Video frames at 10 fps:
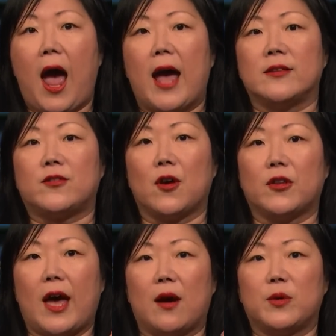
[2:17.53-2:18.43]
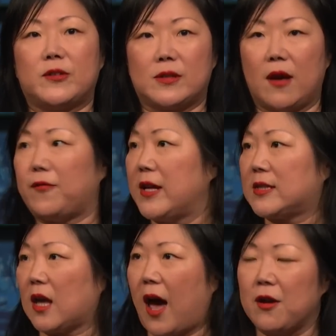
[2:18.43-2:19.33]
And so that was
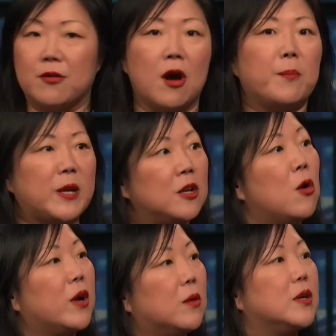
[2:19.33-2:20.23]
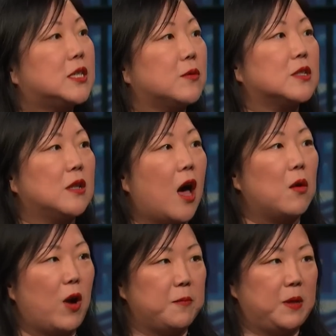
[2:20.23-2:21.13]
offensive. I don't know, but you know what it was? It was a lot
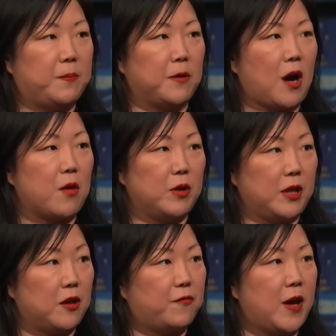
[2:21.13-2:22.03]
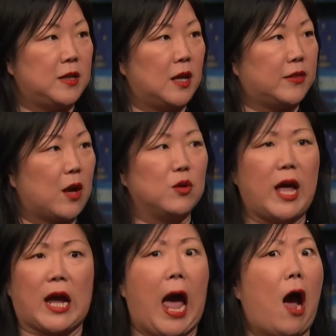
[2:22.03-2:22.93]
of white people got really offended. They yeah. were
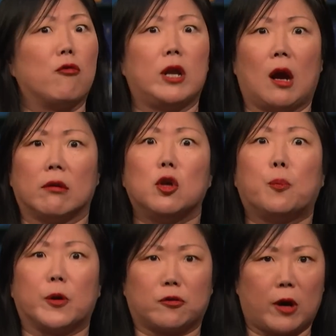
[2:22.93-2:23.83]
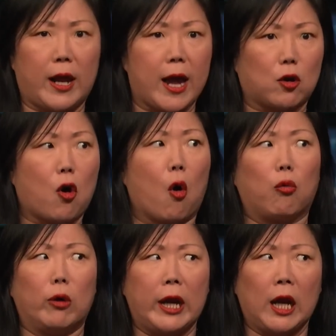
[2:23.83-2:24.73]
like, "How dare you portray a
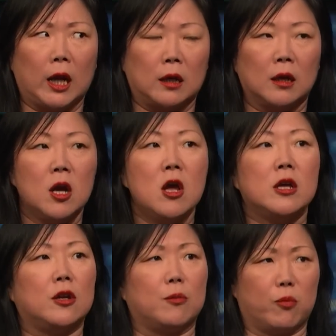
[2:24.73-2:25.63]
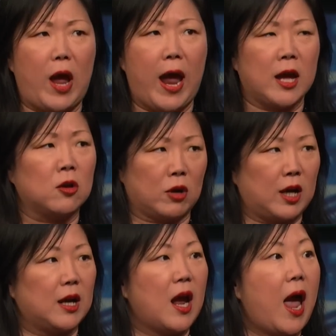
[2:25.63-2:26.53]
Korean
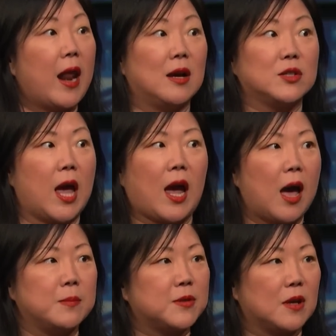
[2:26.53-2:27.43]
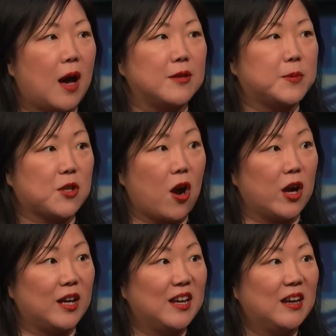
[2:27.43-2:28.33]
angry?" And I was like, "I'm I'm
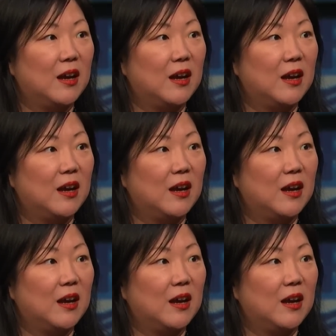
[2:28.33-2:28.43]
sorry."